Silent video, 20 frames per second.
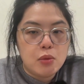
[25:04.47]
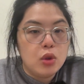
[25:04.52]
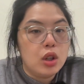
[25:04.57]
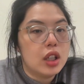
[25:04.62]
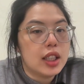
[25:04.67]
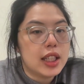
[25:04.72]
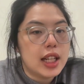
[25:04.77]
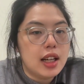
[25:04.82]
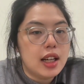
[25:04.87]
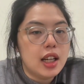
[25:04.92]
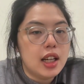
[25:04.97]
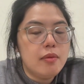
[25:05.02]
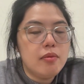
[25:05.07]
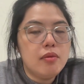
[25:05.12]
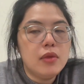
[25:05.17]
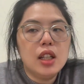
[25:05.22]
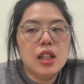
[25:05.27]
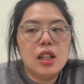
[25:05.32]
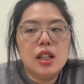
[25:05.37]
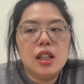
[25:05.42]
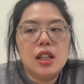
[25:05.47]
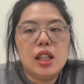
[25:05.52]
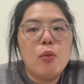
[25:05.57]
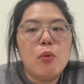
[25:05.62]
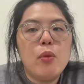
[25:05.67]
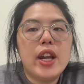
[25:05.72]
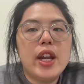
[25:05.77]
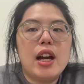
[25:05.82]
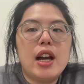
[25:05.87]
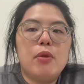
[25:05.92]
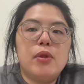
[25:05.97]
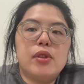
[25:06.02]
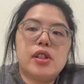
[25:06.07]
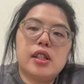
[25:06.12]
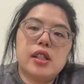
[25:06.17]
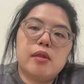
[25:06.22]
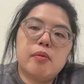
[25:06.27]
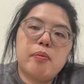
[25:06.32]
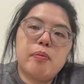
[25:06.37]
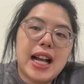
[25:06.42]
work time, when I
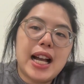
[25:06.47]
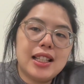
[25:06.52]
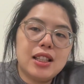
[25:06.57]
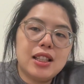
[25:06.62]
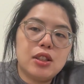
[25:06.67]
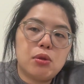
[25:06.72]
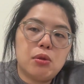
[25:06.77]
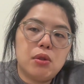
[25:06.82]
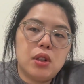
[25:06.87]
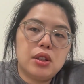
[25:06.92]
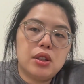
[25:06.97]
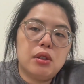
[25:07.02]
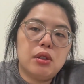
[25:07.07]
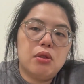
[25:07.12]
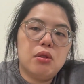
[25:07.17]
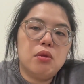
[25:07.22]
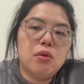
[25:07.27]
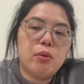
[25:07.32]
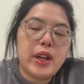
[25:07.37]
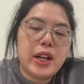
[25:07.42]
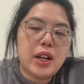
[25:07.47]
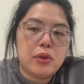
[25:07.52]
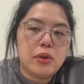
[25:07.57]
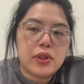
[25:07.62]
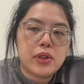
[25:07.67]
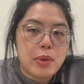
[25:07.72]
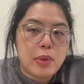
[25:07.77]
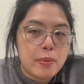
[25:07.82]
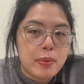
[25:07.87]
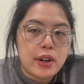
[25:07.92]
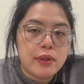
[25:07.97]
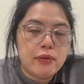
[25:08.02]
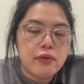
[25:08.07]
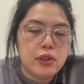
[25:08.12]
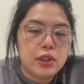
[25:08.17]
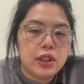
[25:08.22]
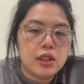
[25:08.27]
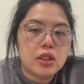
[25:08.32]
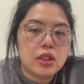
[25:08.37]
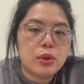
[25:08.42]
was back in Toronto, when I was preparing
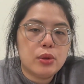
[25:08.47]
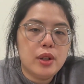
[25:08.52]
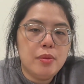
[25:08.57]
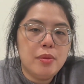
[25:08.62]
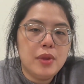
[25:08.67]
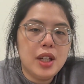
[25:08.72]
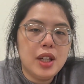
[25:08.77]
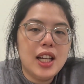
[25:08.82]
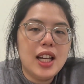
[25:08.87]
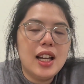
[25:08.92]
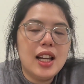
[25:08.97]
for this trip,